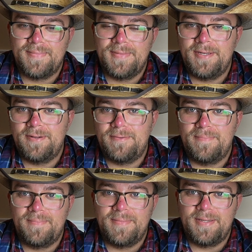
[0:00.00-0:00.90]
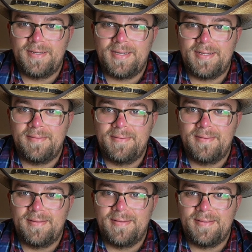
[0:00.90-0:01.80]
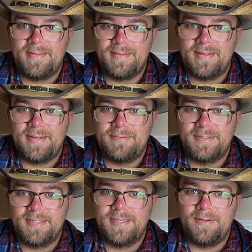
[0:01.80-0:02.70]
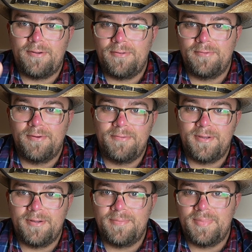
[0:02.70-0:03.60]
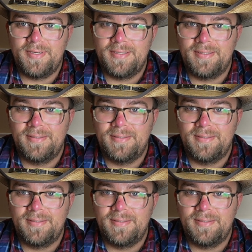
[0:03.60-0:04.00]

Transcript: you know, I thought that I was like all grown up and